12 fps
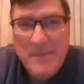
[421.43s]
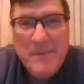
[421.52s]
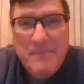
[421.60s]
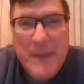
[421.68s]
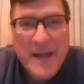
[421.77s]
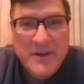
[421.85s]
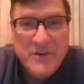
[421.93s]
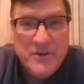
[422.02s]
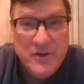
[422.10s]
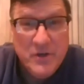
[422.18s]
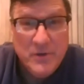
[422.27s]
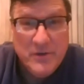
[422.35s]
maybe Biden
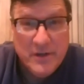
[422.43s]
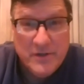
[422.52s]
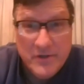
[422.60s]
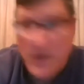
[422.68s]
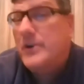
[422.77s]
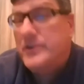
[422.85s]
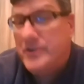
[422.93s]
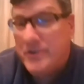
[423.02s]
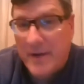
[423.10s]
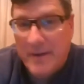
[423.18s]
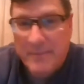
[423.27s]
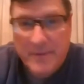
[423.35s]
should do to Turk
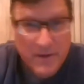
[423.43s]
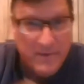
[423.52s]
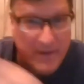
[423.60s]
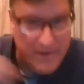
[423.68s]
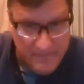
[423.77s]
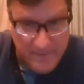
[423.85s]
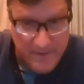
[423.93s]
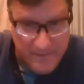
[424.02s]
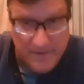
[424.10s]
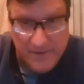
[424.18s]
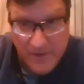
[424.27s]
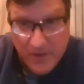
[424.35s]
Stream, you know, the, the,
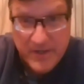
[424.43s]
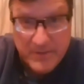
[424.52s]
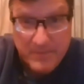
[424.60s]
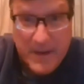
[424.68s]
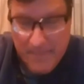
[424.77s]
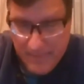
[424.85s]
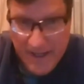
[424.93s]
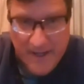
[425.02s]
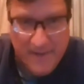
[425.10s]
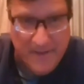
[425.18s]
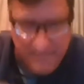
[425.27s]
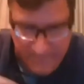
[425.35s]
the Turkish
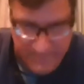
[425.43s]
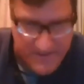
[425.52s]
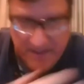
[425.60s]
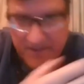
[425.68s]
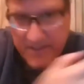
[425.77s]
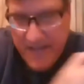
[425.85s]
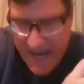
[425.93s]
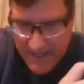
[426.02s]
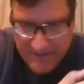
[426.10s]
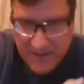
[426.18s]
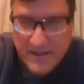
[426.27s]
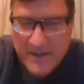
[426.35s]
pipeline that feeds
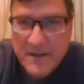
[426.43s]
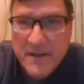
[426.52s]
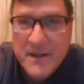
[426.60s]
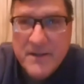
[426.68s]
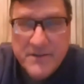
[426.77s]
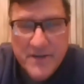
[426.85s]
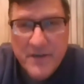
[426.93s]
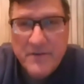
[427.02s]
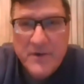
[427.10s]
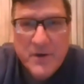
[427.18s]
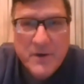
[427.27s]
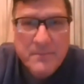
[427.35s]
gas into
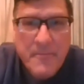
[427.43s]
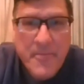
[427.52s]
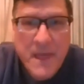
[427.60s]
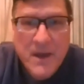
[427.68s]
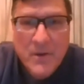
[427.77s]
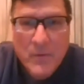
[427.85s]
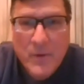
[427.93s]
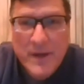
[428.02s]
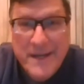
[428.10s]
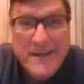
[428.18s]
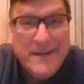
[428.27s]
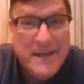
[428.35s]
Southern Europe,
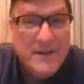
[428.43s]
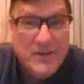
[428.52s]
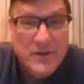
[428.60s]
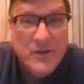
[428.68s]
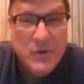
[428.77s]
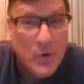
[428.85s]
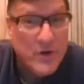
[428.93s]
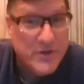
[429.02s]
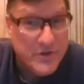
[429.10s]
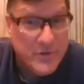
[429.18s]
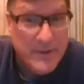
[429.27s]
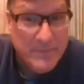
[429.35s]
what he did to
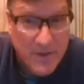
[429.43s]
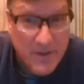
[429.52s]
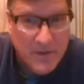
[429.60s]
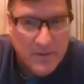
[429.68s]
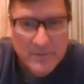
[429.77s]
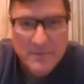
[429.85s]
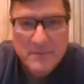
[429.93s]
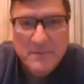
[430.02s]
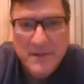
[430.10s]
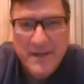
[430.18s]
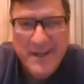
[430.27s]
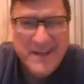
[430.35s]
Nord Stream 2."
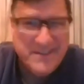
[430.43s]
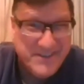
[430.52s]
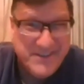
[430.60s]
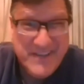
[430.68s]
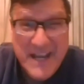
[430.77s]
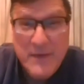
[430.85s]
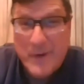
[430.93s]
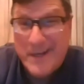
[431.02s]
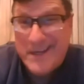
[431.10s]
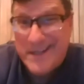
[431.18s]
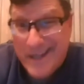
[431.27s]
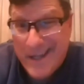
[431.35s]
He doesn't say what
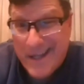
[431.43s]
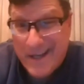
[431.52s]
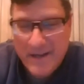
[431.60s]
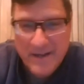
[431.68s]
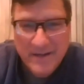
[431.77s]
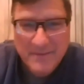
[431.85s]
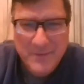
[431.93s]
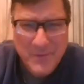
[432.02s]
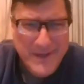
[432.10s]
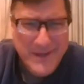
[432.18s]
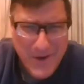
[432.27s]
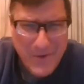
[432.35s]
he did.
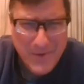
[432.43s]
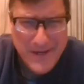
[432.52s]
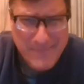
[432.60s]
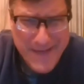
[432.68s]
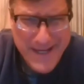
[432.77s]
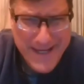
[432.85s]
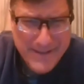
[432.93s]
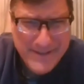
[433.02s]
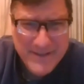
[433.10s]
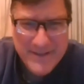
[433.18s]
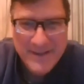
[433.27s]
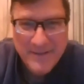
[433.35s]
We know what he
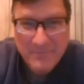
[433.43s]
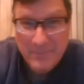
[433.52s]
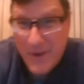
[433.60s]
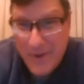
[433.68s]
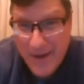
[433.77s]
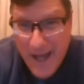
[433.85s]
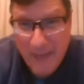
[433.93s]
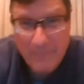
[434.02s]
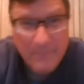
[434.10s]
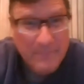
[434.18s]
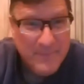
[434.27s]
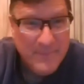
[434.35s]
means. Blow it
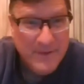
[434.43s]
up.